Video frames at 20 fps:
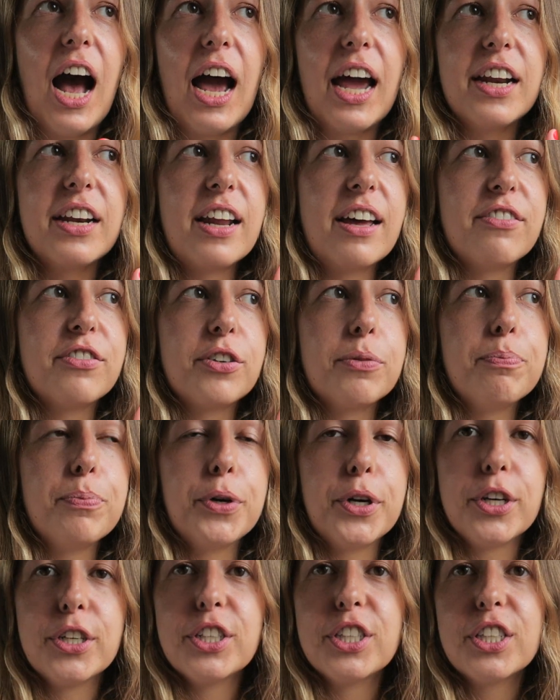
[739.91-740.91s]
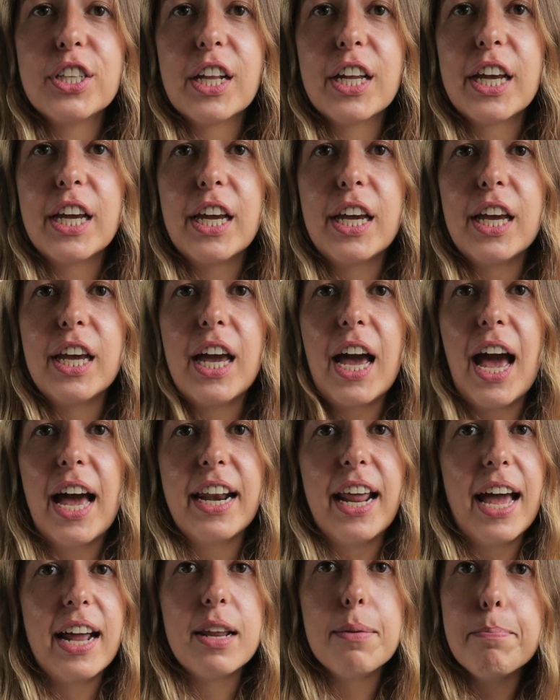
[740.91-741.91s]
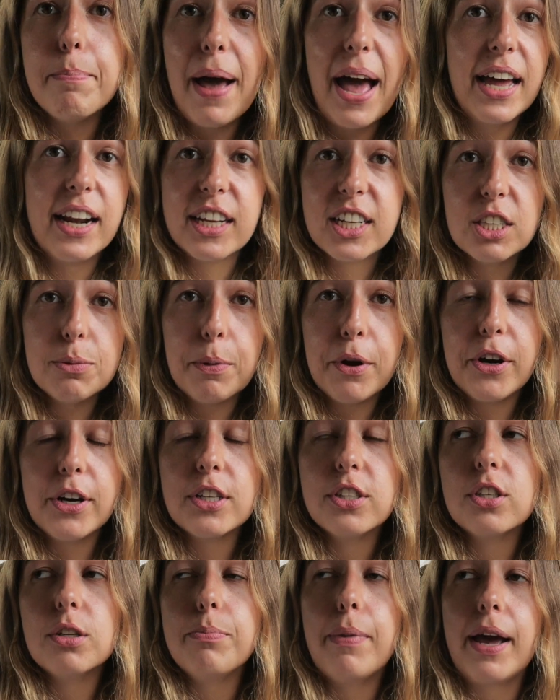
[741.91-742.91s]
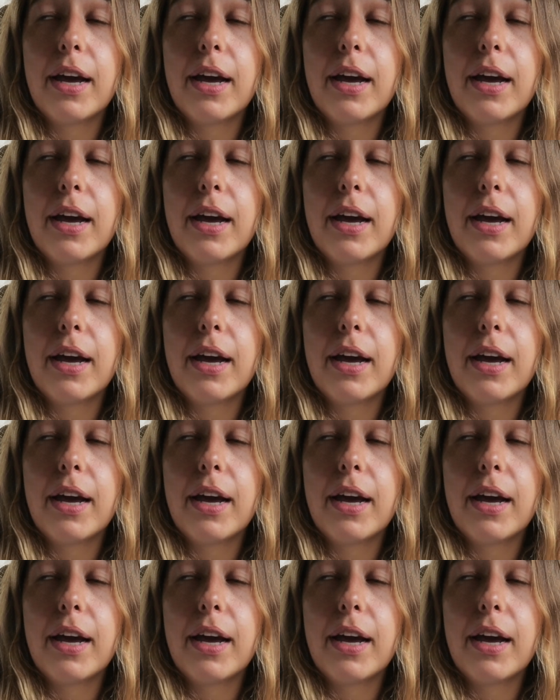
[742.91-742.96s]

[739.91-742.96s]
I never personally had any bad experience in